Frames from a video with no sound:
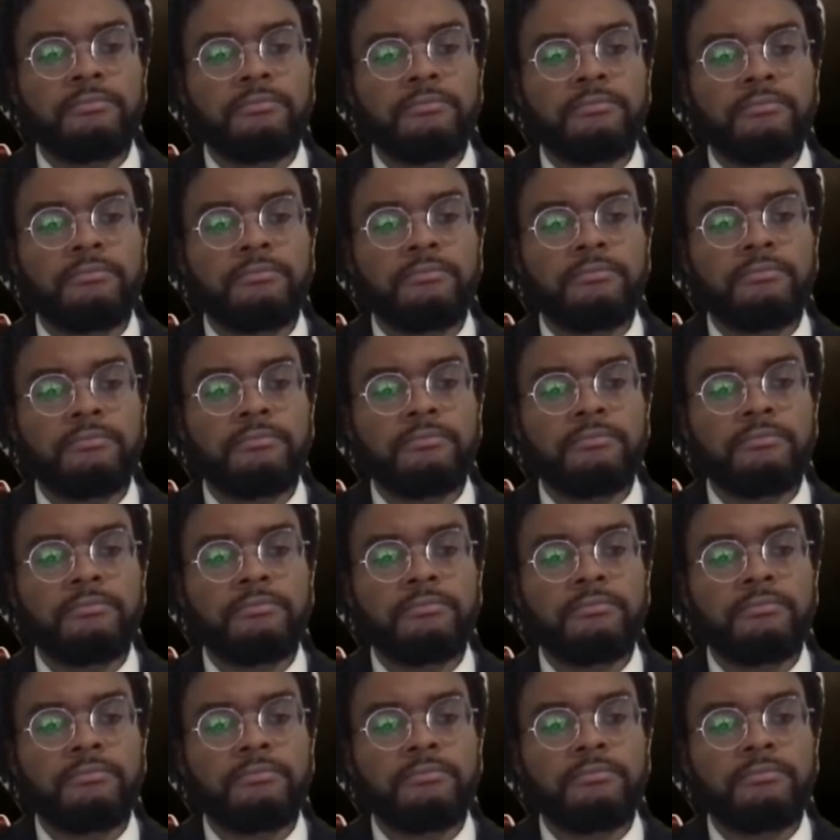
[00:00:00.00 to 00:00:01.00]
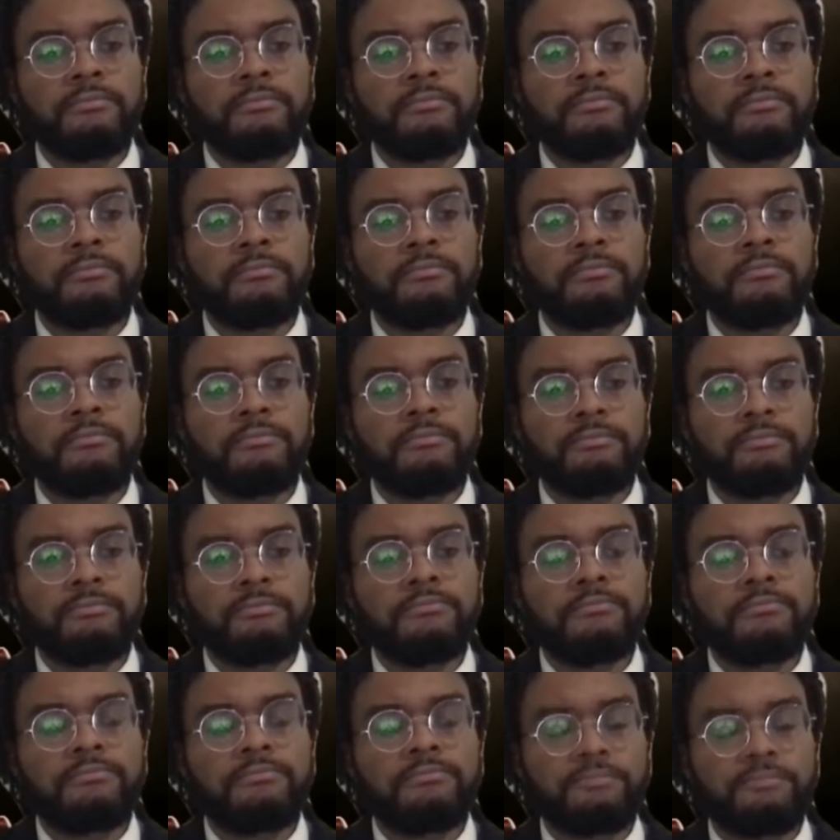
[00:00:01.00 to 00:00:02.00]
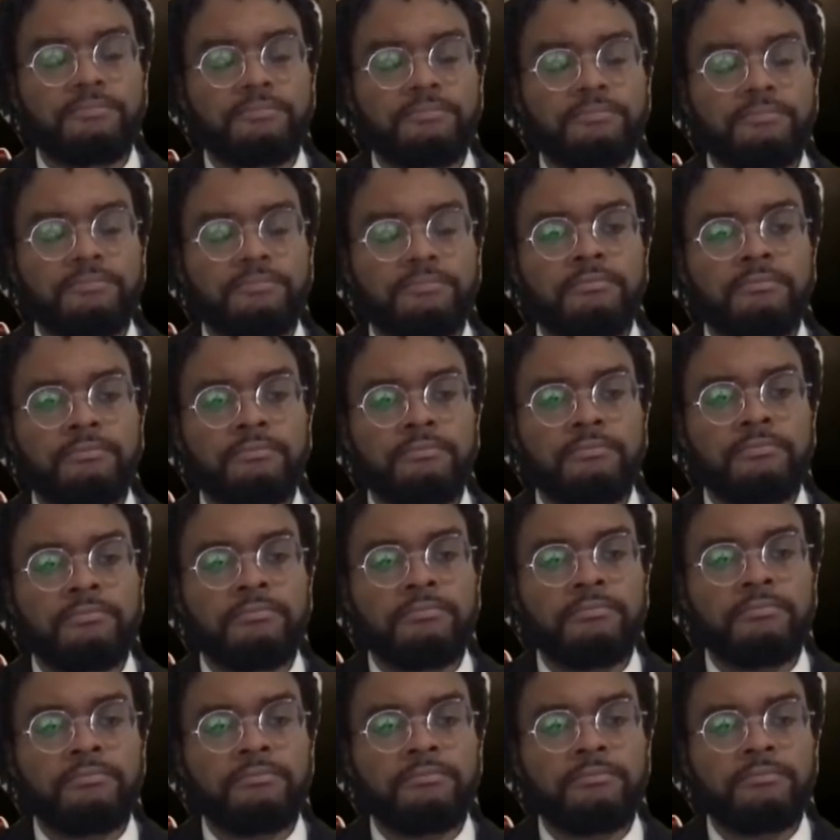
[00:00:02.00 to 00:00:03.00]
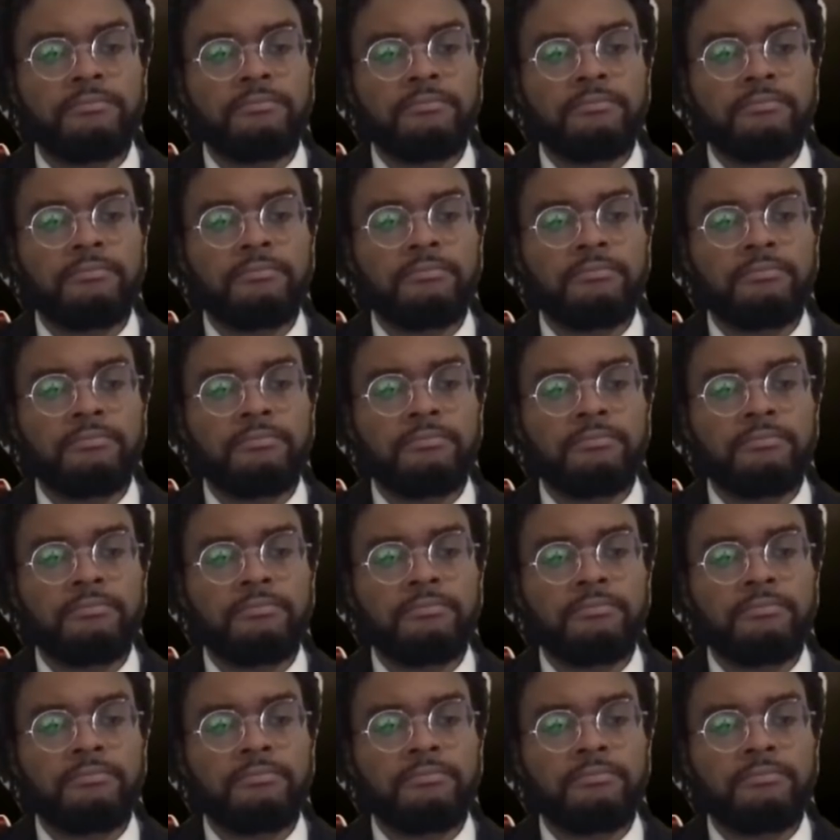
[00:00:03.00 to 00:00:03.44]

The person shown says nothing.